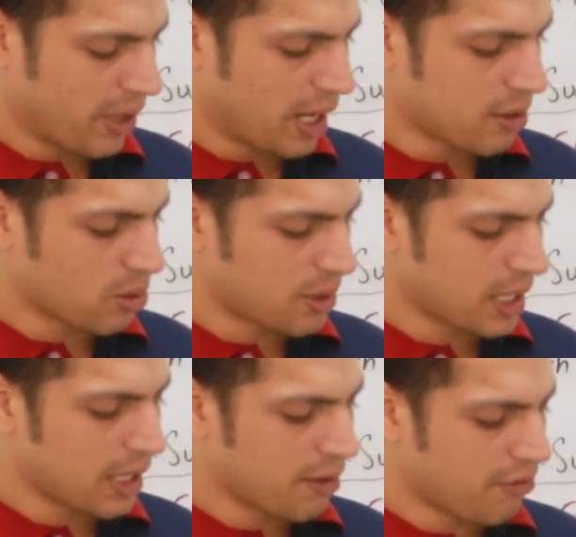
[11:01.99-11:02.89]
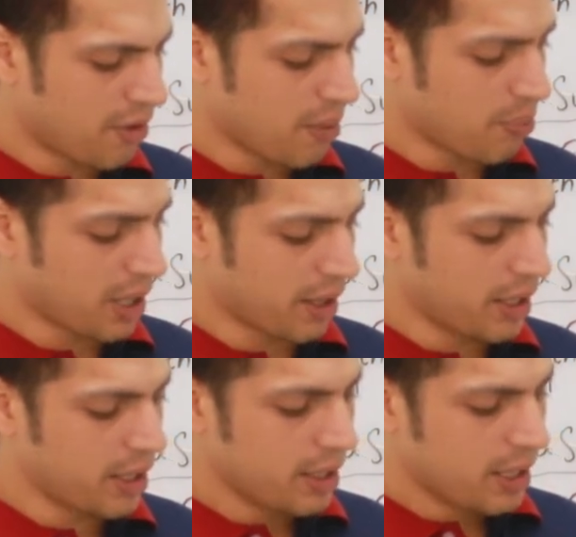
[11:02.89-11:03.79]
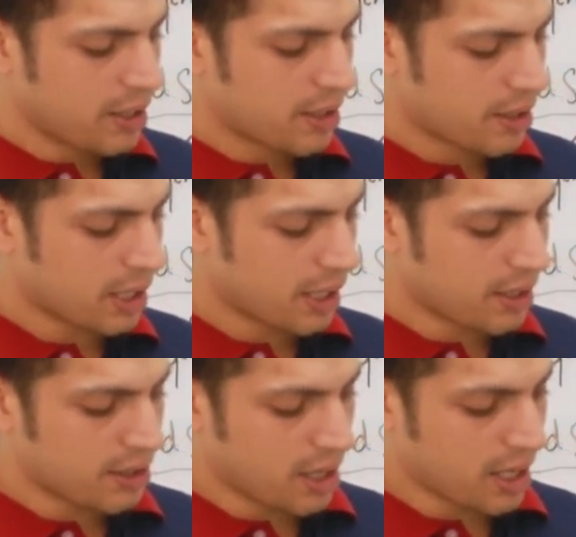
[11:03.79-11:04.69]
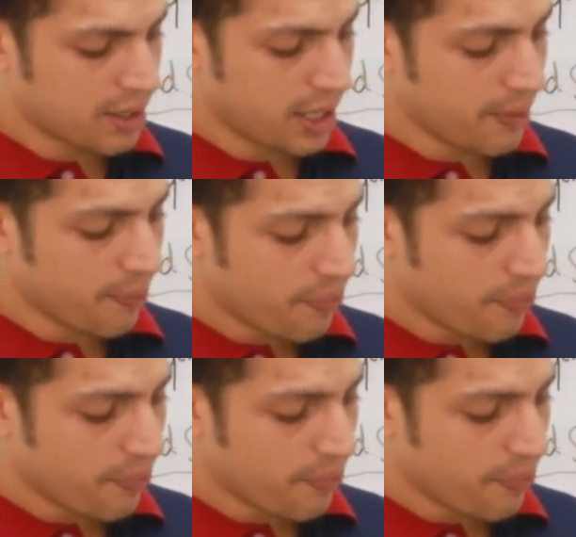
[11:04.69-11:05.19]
and on 2nd February sun is rising